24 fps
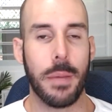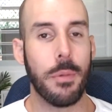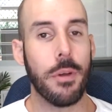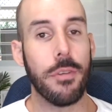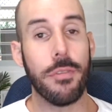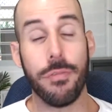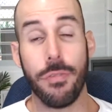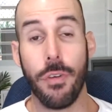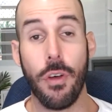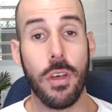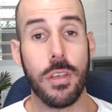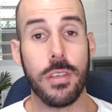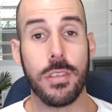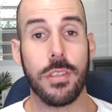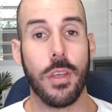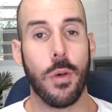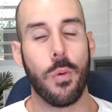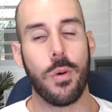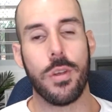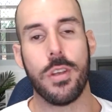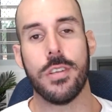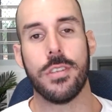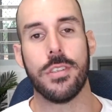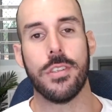But first, I
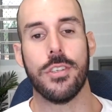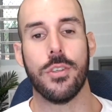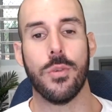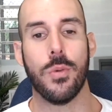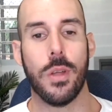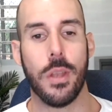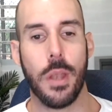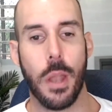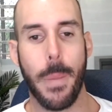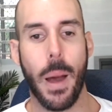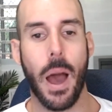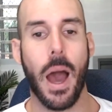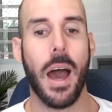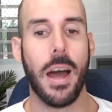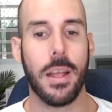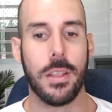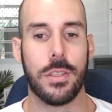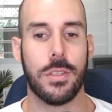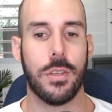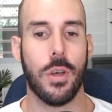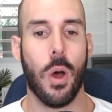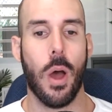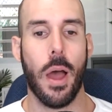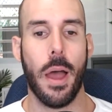wanted to do it
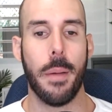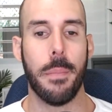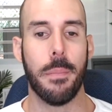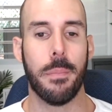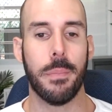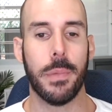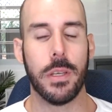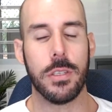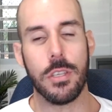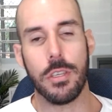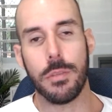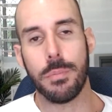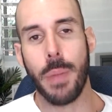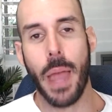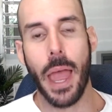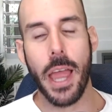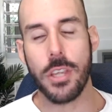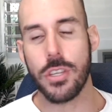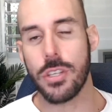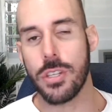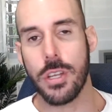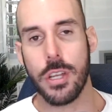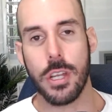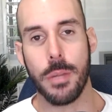part-time because I was
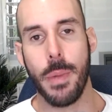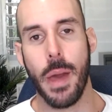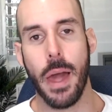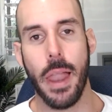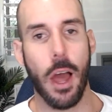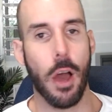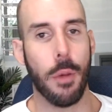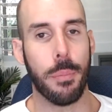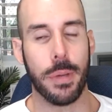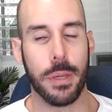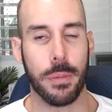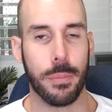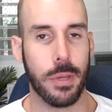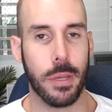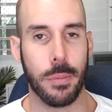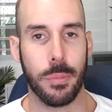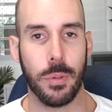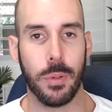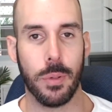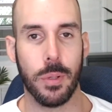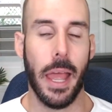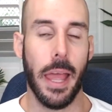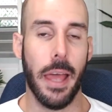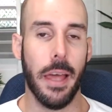passionate about helping
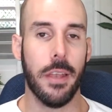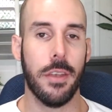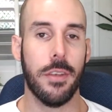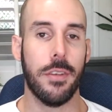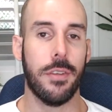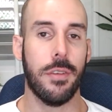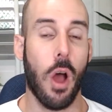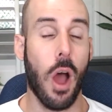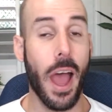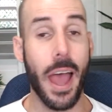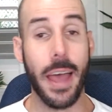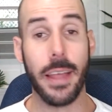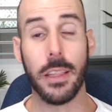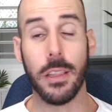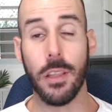people. And I had